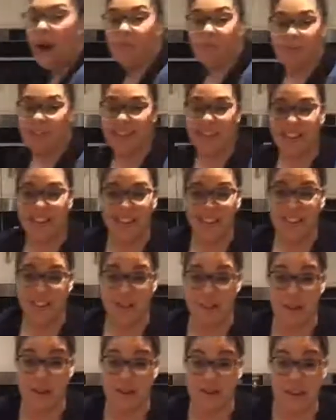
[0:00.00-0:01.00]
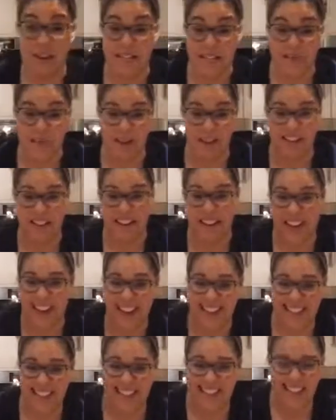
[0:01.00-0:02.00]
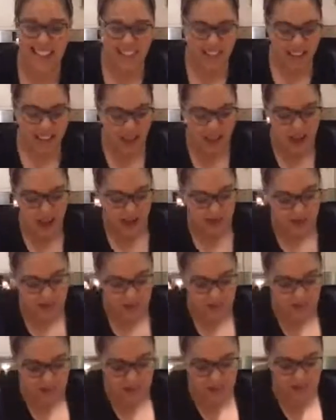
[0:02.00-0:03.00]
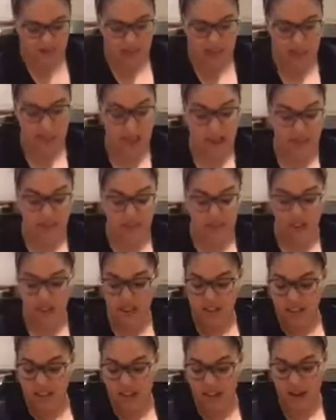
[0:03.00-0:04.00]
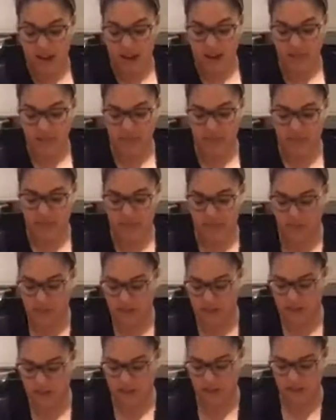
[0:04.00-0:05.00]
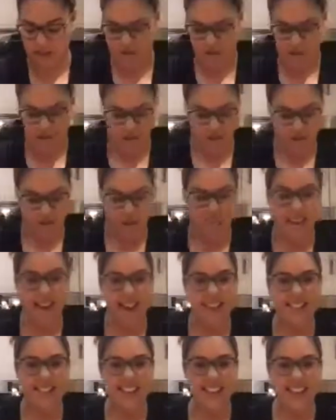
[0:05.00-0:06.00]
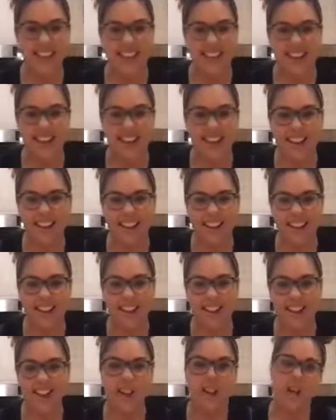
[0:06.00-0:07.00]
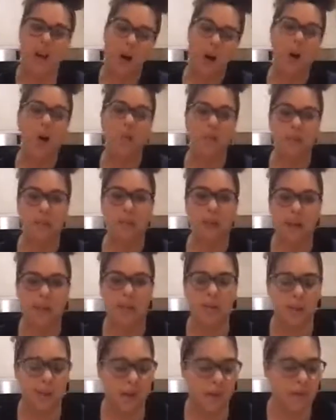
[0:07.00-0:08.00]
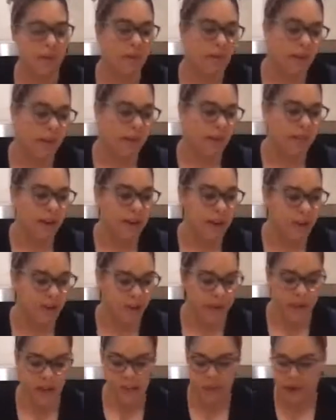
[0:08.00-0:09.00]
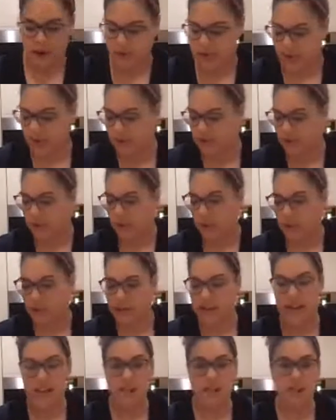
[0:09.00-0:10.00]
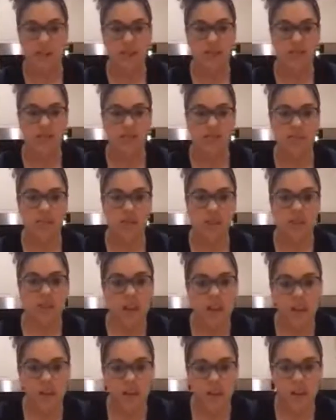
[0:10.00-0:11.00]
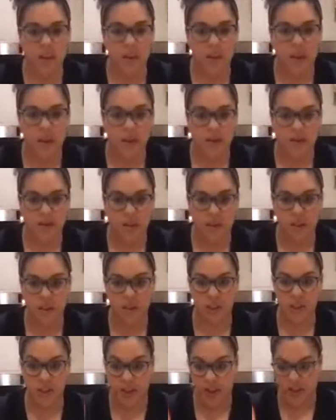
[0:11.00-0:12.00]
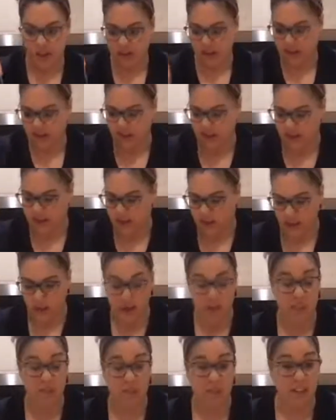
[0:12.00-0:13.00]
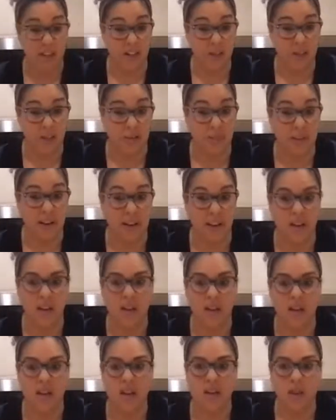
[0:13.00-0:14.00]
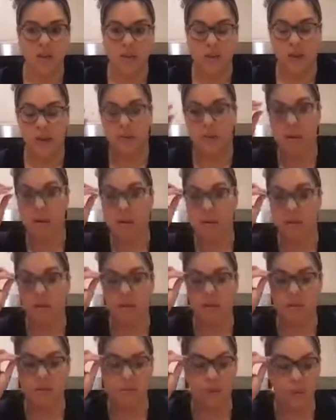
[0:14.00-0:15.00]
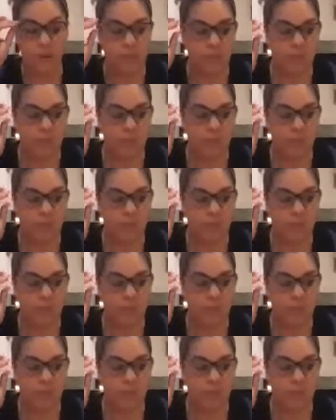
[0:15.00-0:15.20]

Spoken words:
just kidding. She used to make amazing birthday cakes. Yeah. So that is it. I'll obviously wait with you to make sure they come out of the oven. You need a skewer just to check that they're cooked, but they should be 20 minutes. Should be